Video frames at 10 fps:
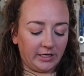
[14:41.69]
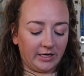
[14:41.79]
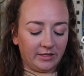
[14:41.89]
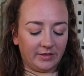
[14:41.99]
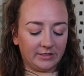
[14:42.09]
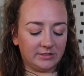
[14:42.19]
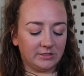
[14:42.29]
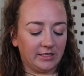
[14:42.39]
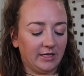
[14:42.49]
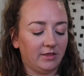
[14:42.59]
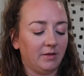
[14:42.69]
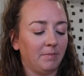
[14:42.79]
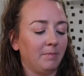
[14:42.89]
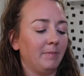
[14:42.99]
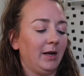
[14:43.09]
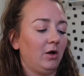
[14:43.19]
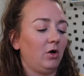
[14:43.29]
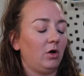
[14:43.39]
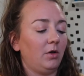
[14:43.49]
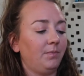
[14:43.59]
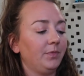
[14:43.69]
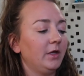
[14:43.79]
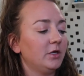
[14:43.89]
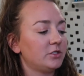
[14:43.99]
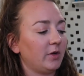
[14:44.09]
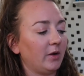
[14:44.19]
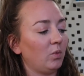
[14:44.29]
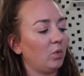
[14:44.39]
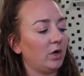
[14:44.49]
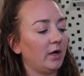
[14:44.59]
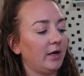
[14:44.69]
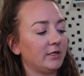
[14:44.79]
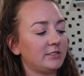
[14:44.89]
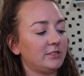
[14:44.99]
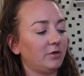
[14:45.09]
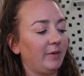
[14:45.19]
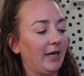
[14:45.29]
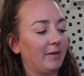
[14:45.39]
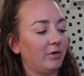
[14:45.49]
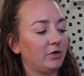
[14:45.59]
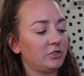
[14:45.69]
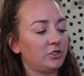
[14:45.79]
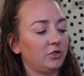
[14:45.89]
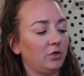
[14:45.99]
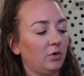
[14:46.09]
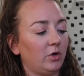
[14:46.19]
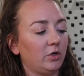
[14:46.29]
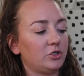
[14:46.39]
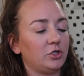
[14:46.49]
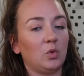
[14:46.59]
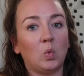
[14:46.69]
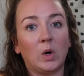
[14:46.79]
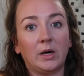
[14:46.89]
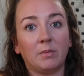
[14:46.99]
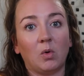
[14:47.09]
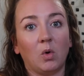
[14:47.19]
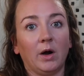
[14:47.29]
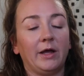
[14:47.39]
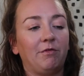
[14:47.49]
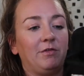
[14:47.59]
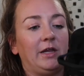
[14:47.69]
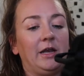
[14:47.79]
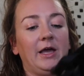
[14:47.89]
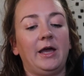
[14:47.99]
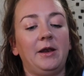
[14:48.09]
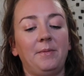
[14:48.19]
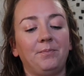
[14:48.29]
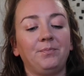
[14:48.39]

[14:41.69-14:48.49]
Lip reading: And this is in the middle, so I would still be able to do one more if needed.